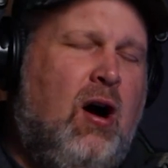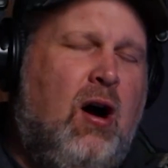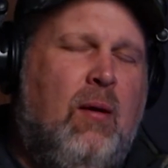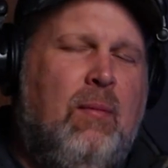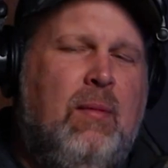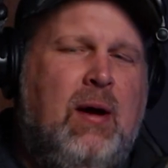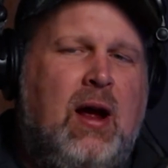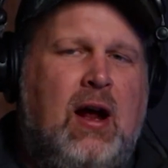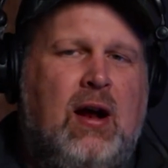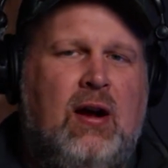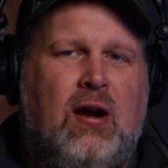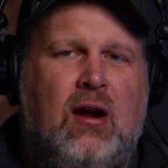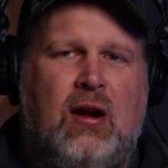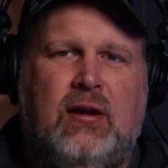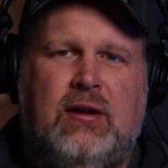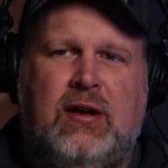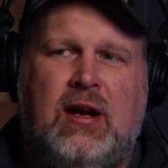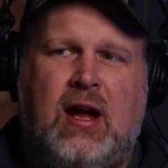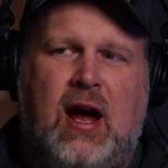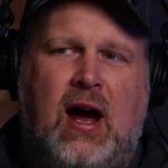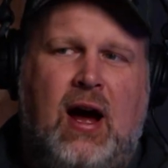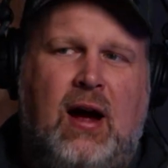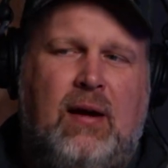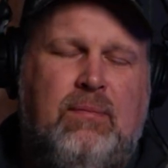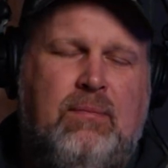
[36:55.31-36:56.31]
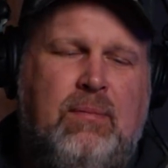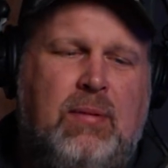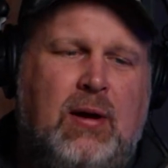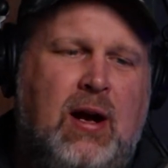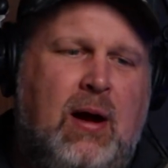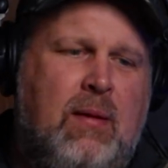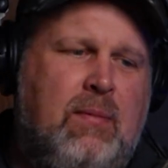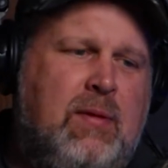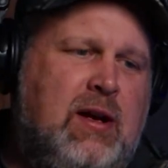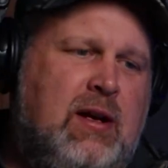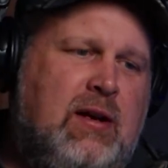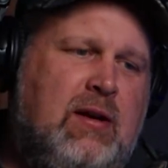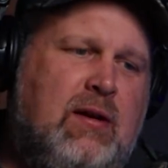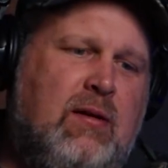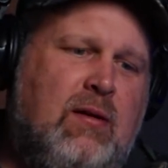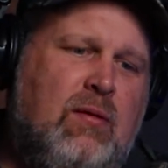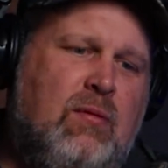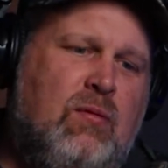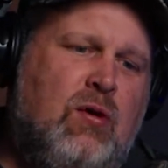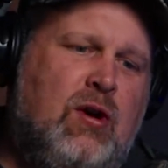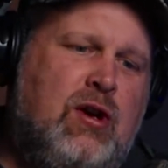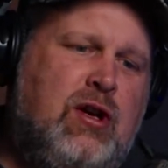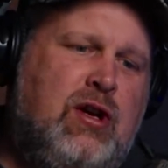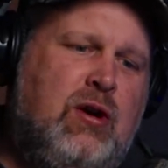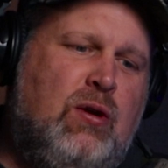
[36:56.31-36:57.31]
Oh, man. But, I mean,
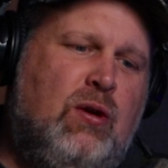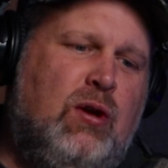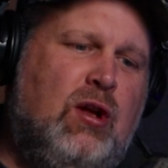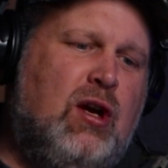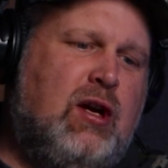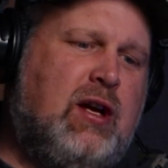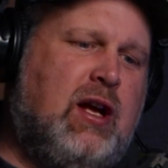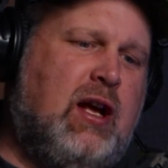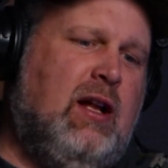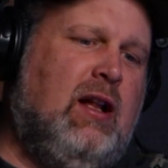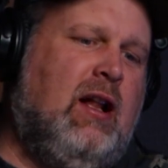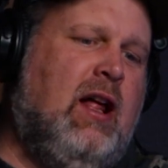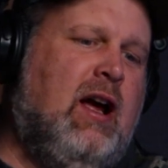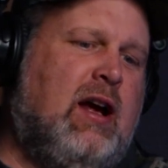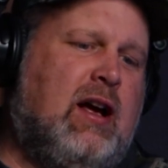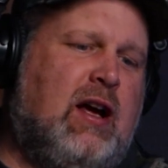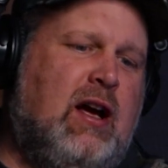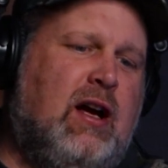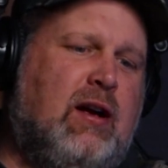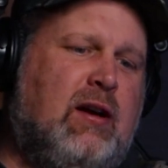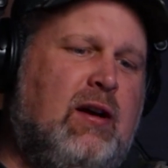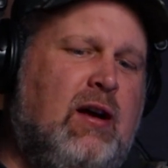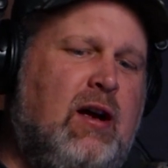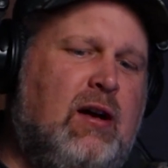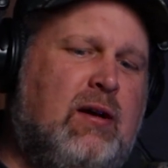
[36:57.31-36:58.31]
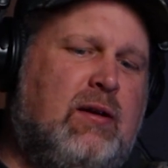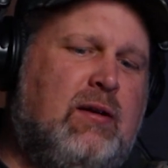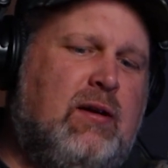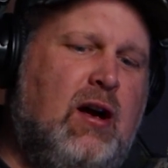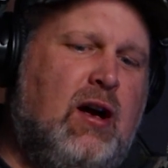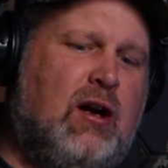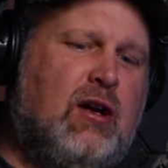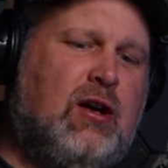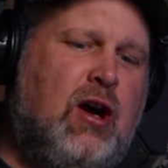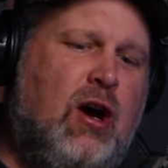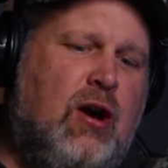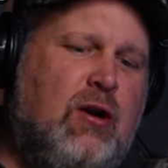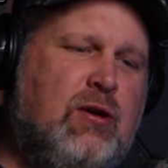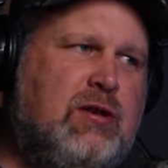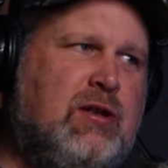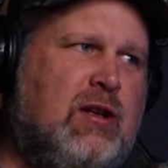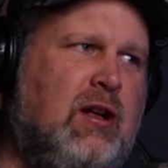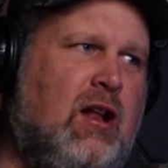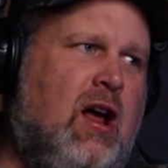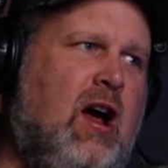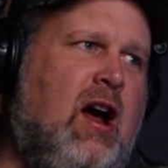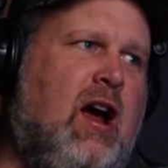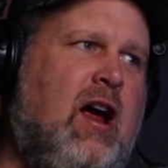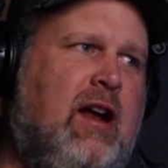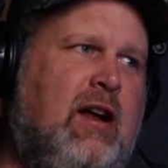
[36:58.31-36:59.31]
when you look at like a
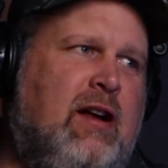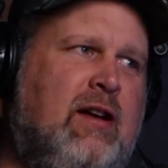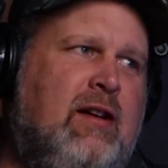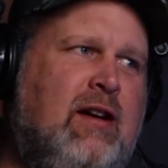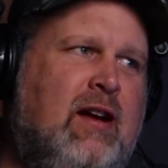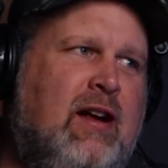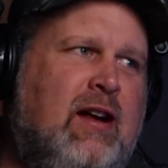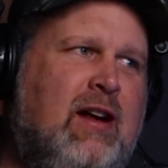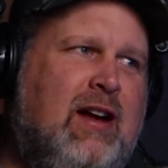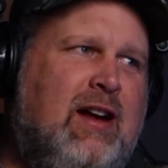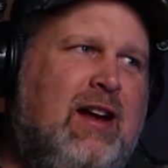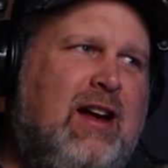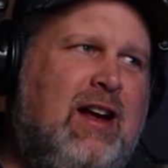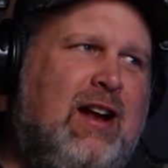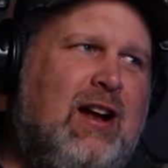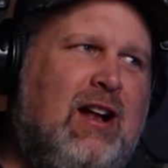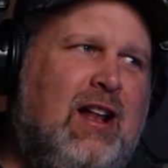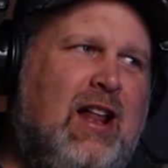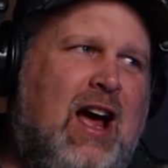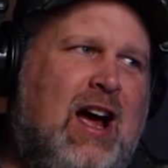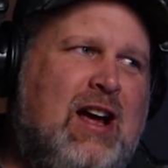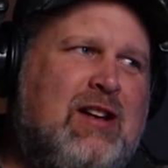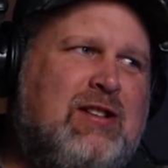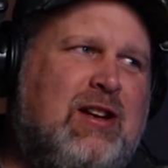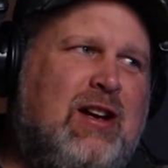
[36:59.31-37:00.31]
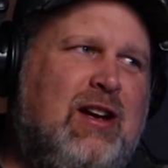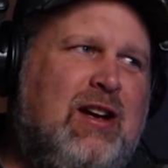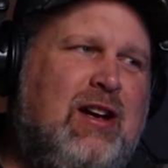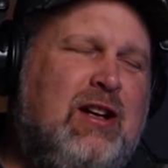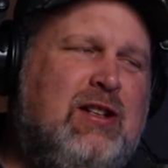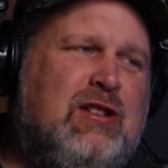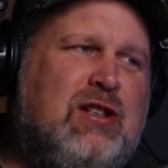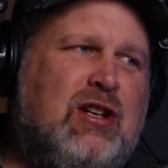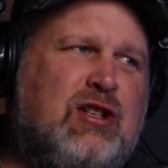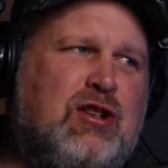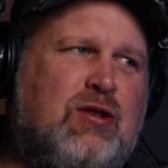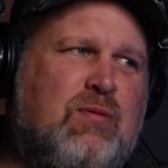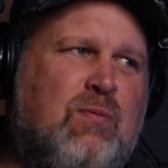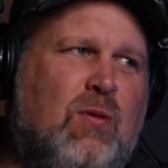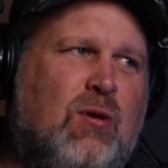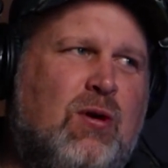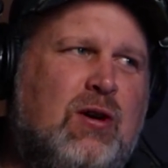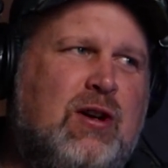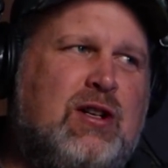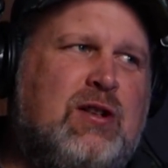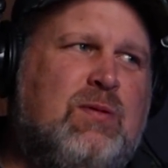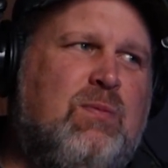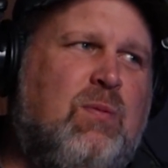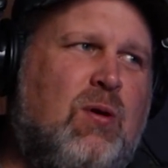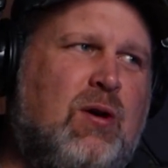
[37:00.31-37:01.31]
coastline in Alaska, it's a
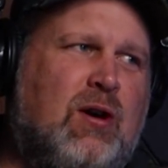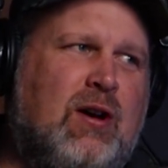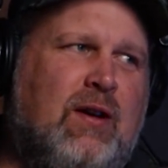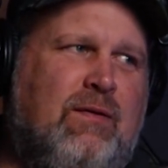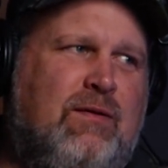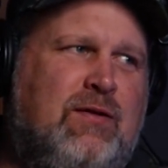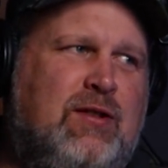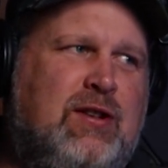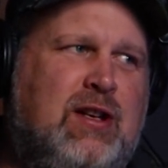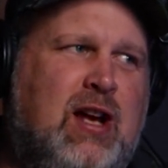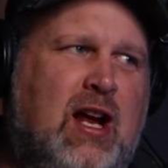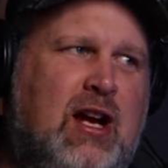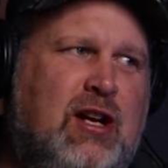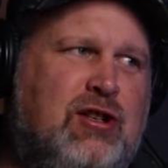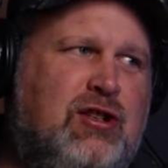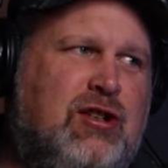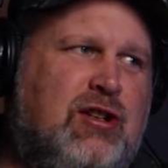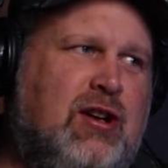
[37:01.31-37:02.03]
smorgasbord of dead